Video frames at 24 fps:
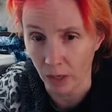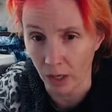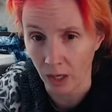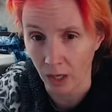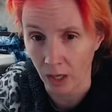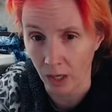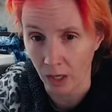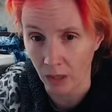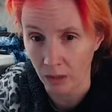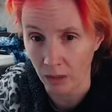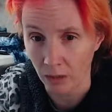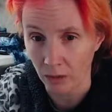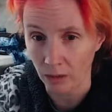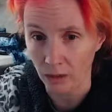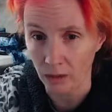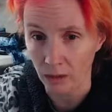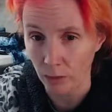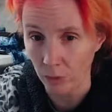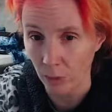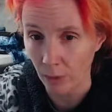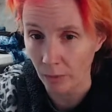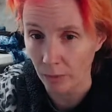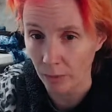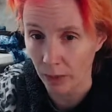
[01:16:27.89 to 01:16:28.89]
on
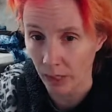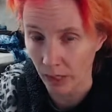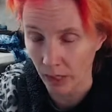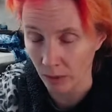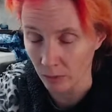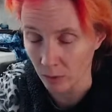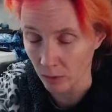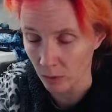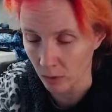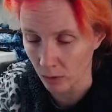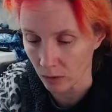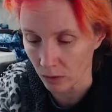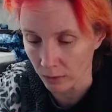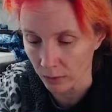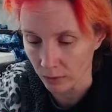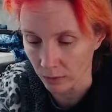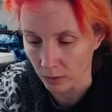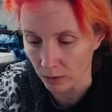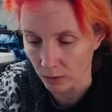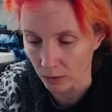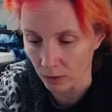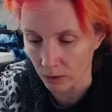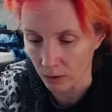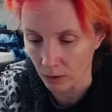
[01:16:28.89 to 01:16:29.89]
these webcams in order for
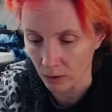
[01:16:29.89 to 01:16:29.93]
the